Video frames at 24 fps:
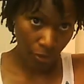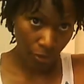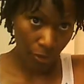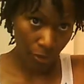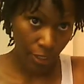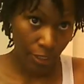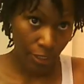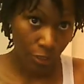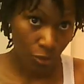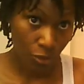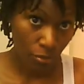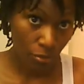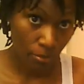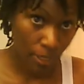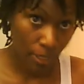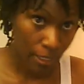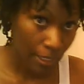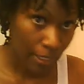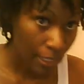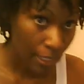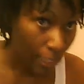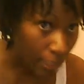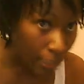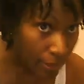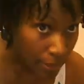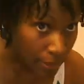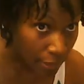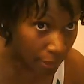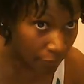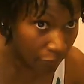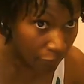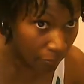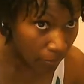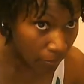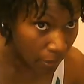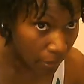into my
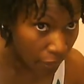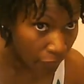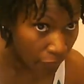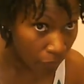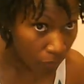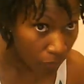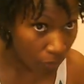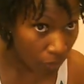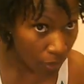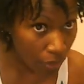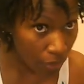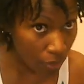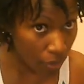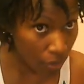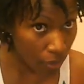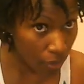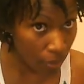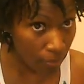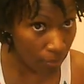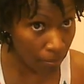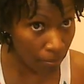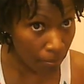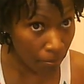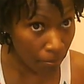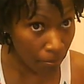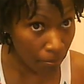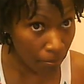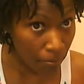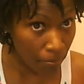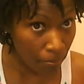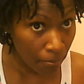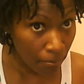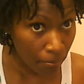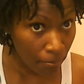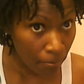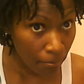18th month on
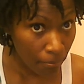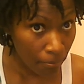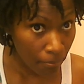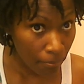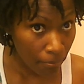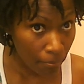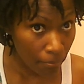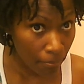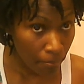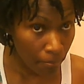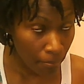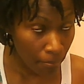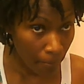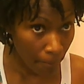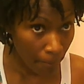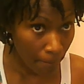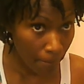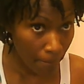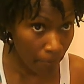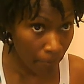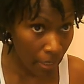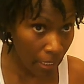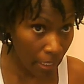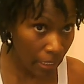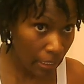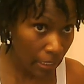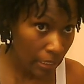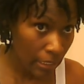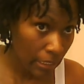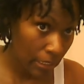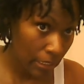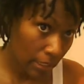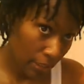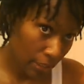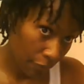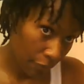
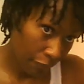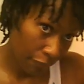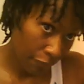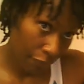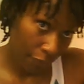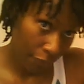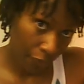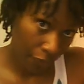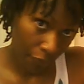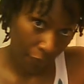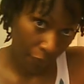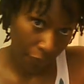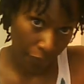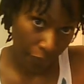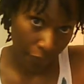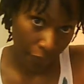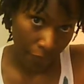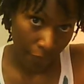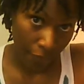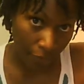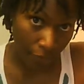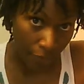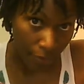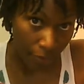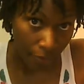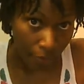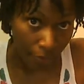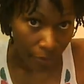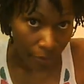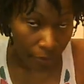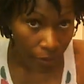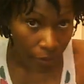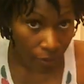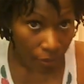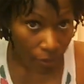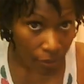May 5th.
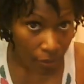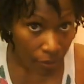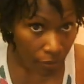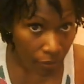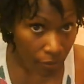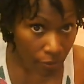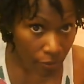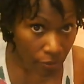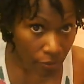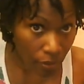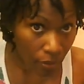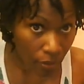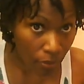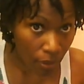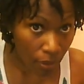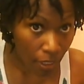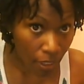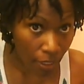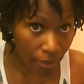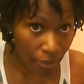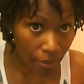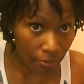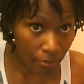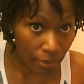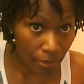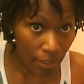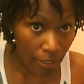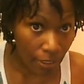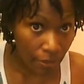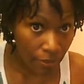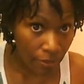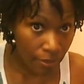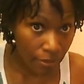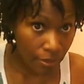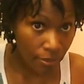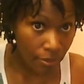So I am
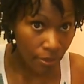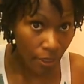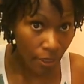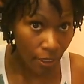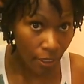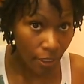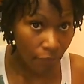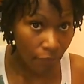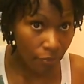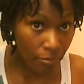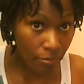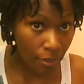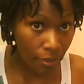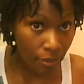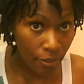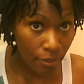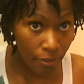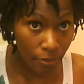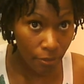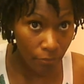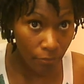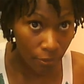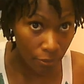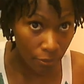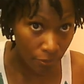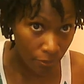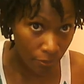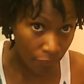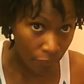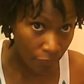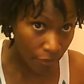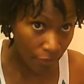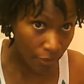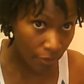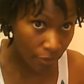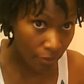late. I haven't been good with doing
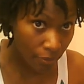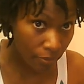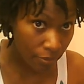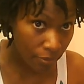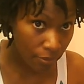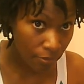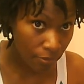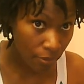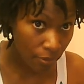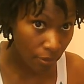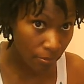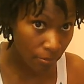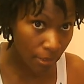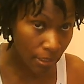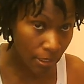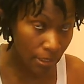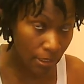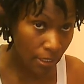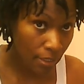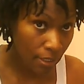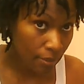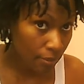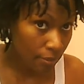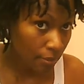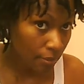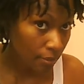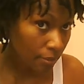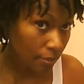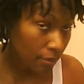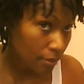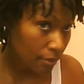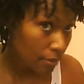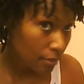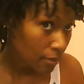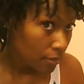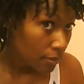videos on my lock
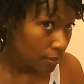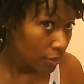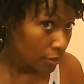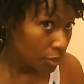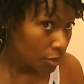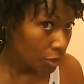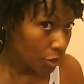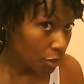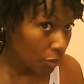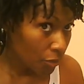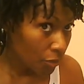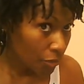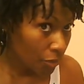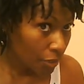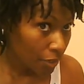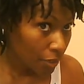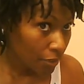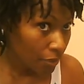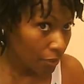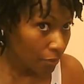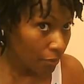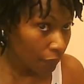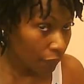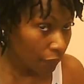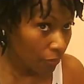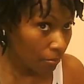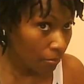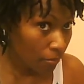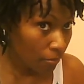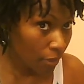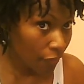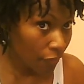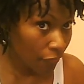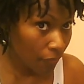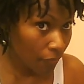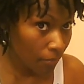journey from
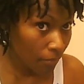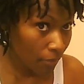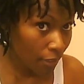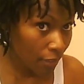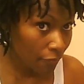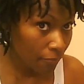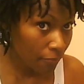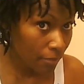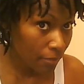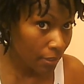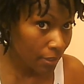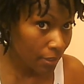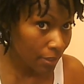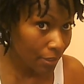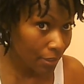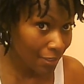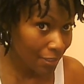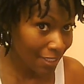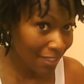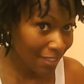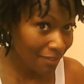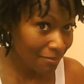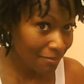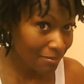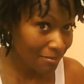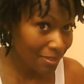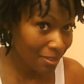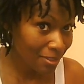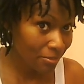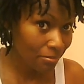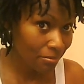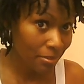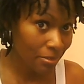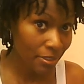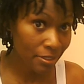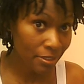month to month because I'm
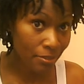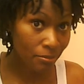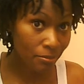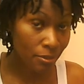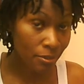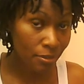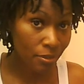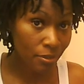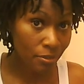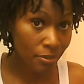so busy with